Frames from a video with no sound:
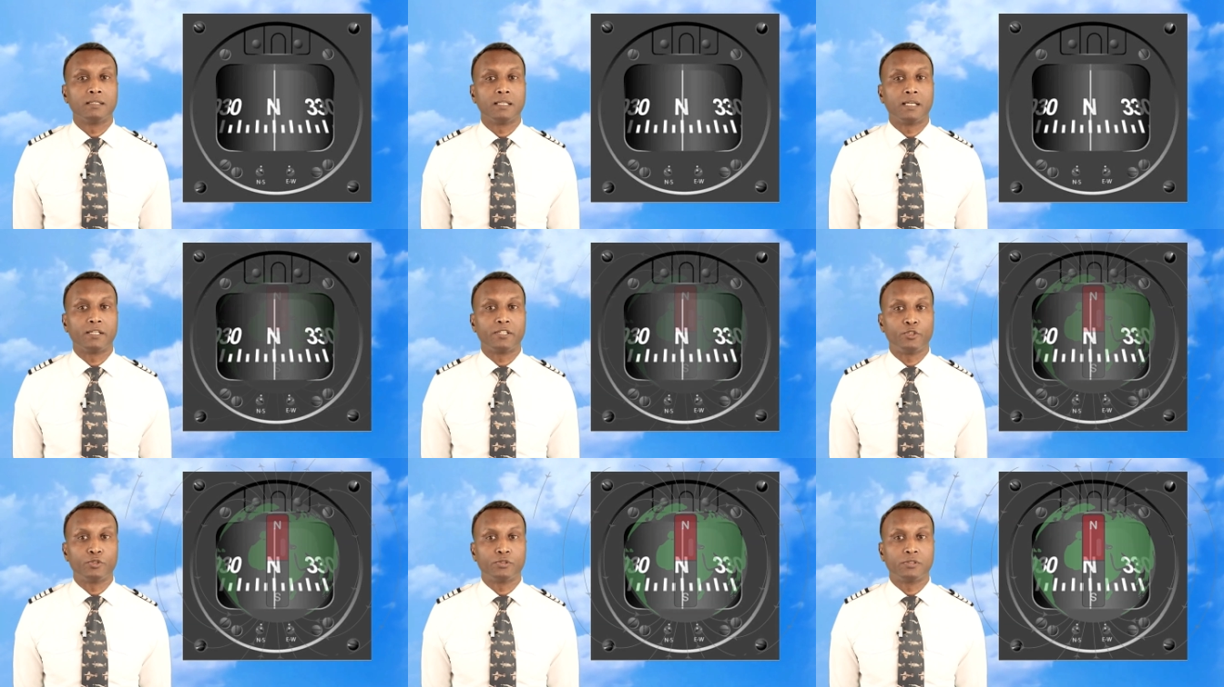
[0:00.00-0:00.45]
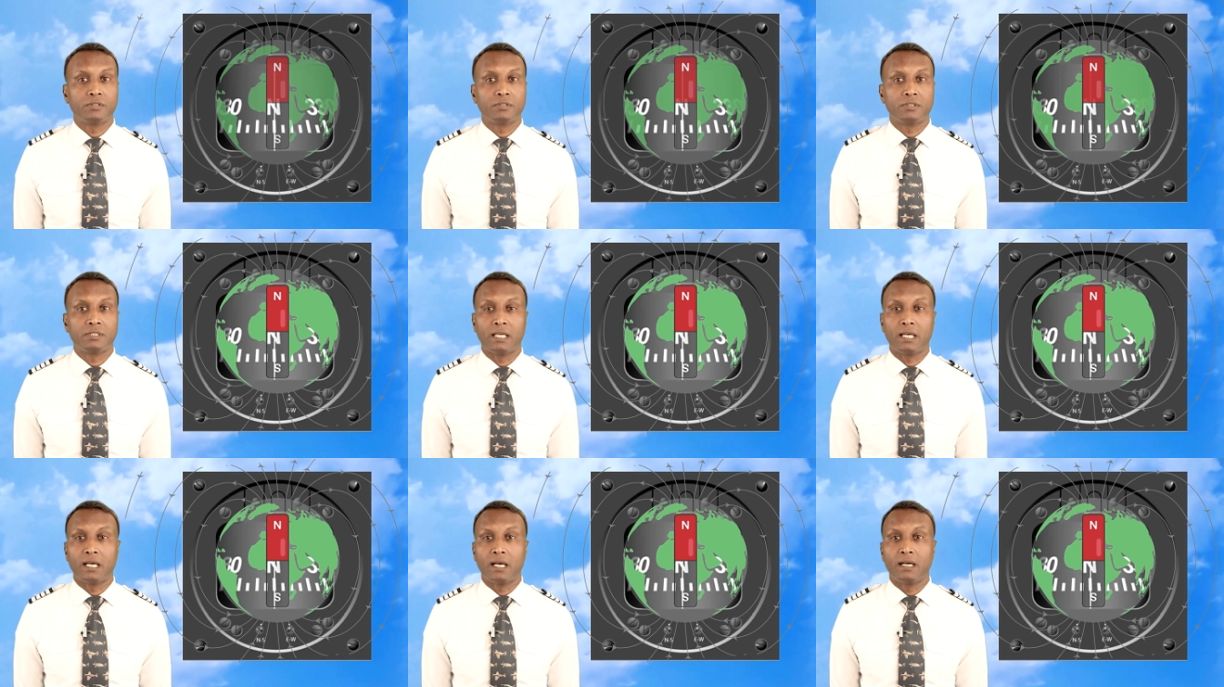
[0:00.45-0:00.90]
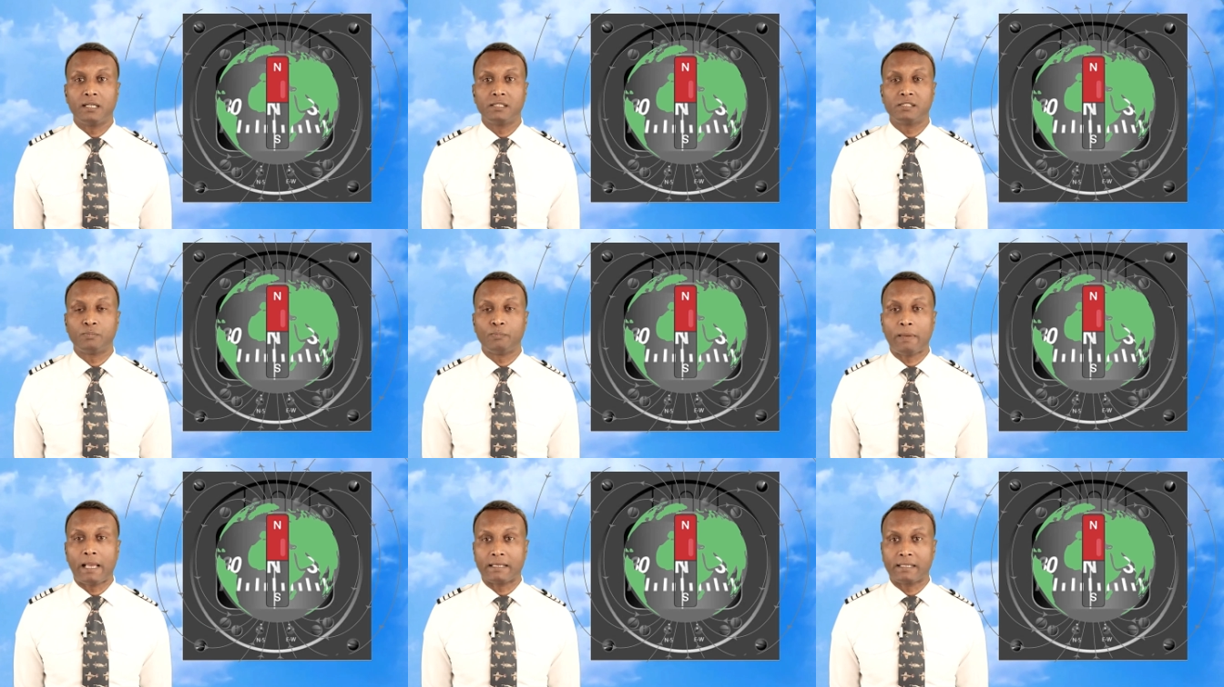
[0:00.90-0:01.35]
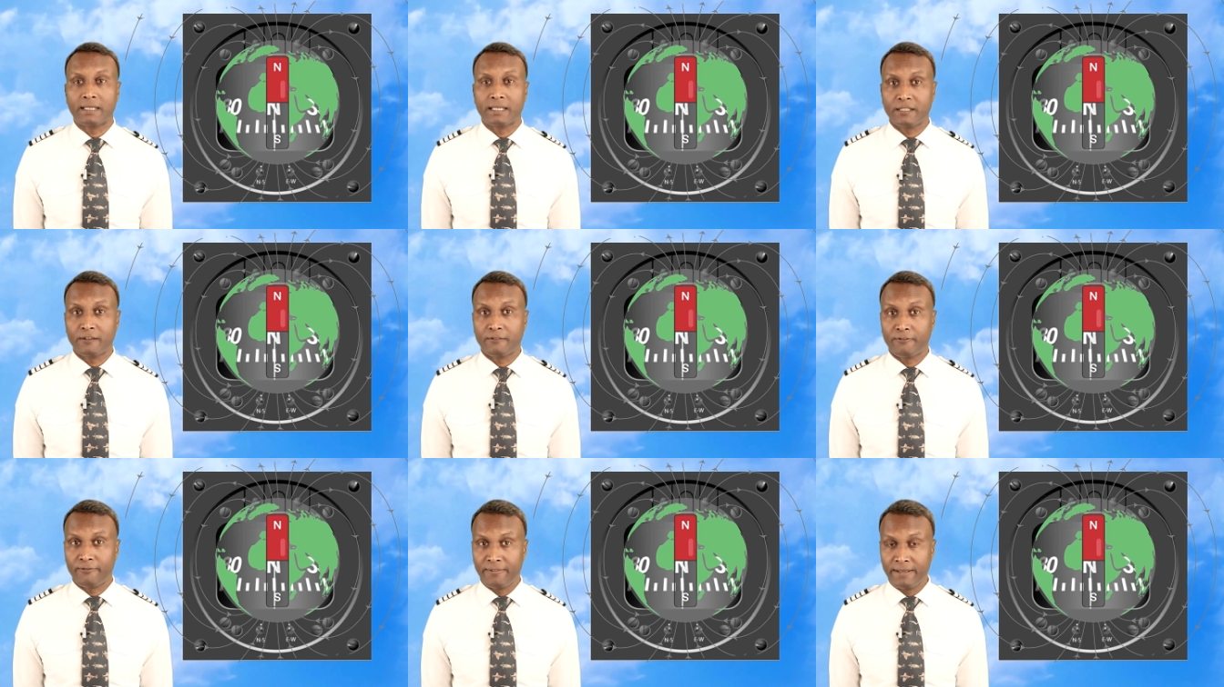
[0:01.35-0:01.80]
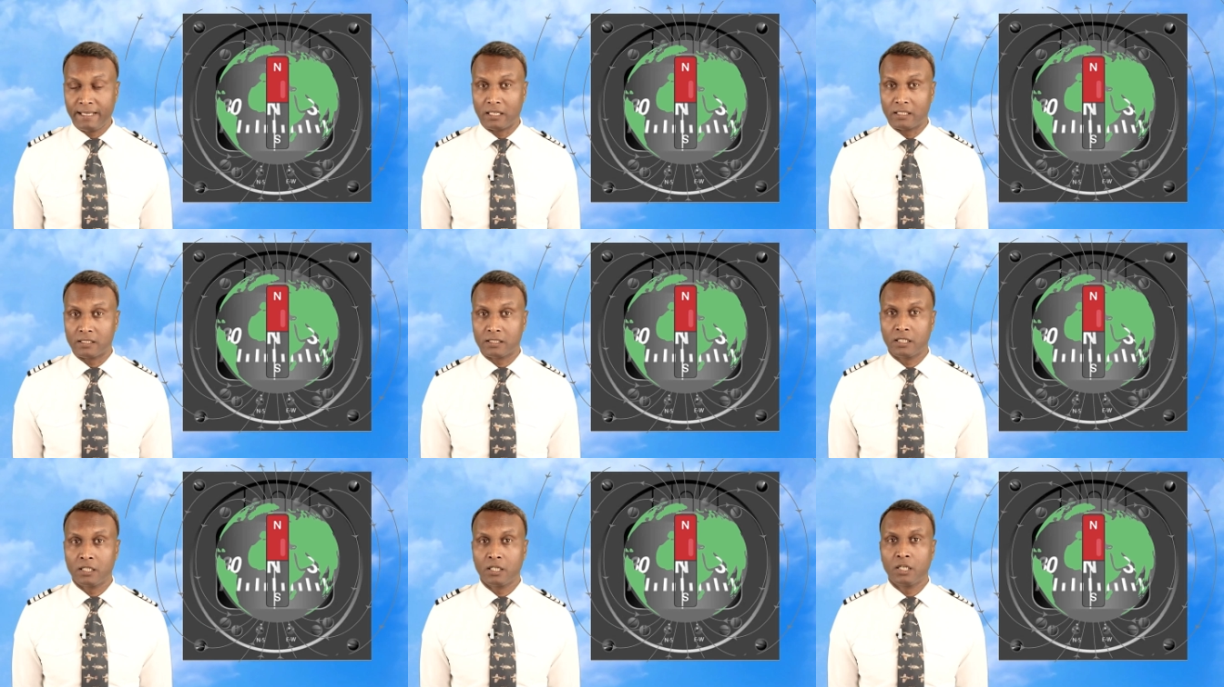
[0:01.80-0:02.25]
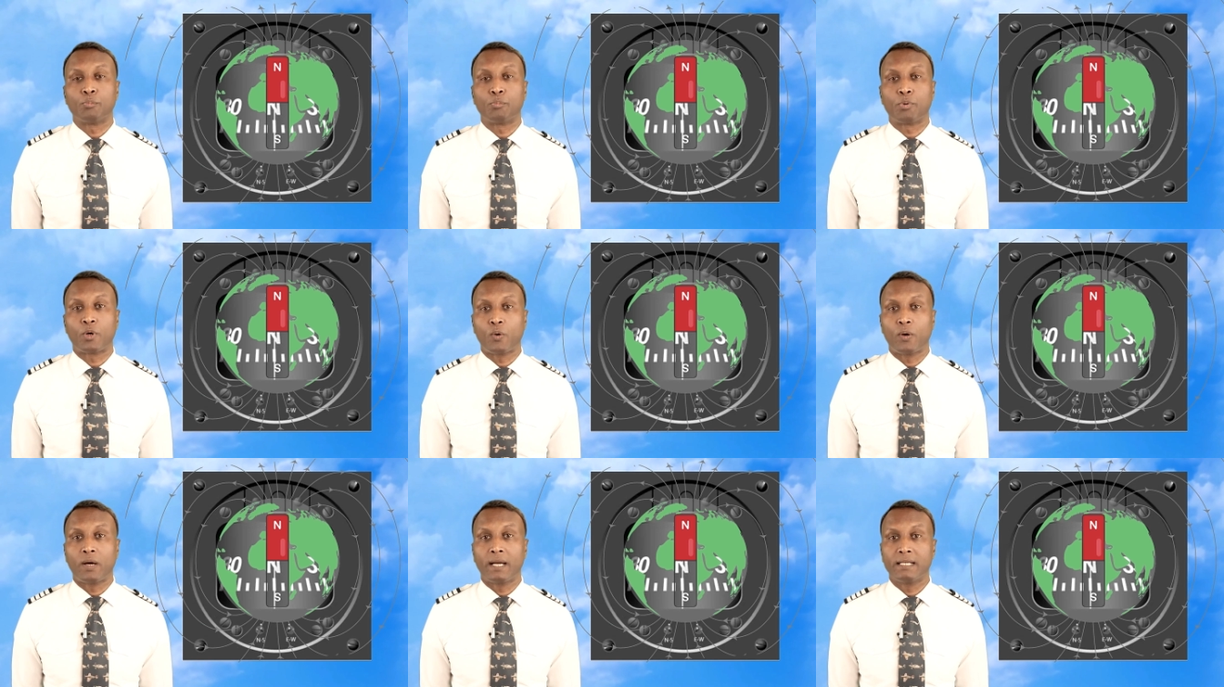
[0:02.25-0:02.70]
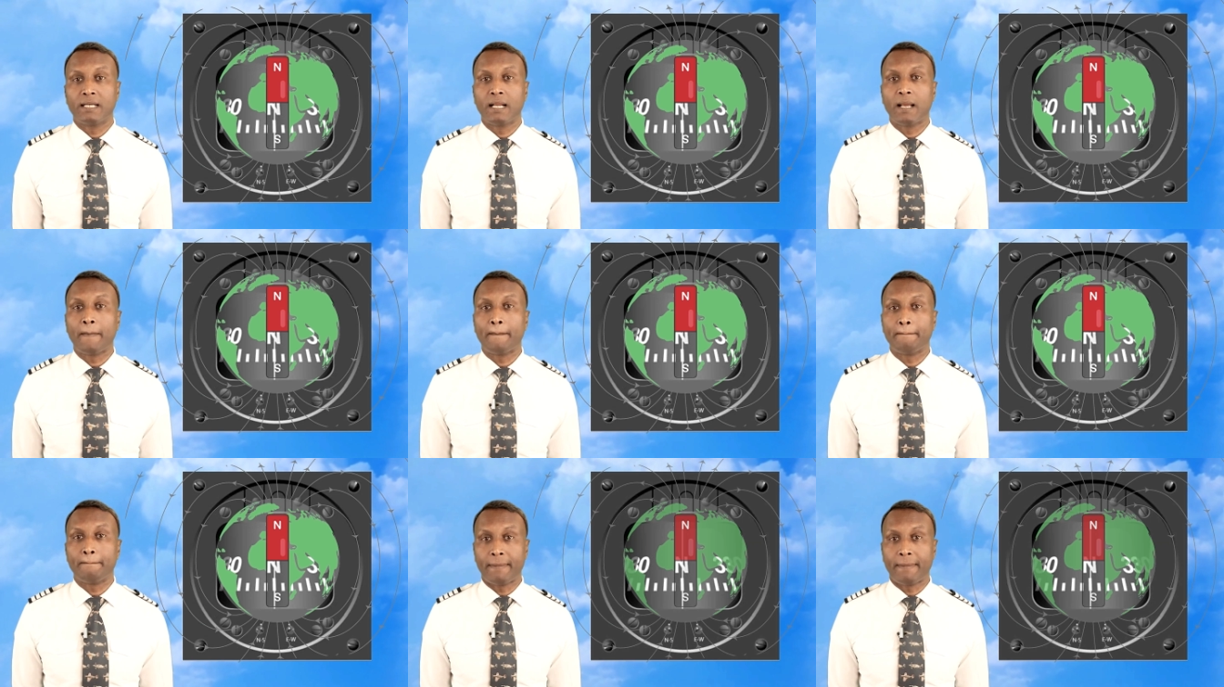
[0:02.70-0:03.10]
that uses the Earth's magnetic field to provide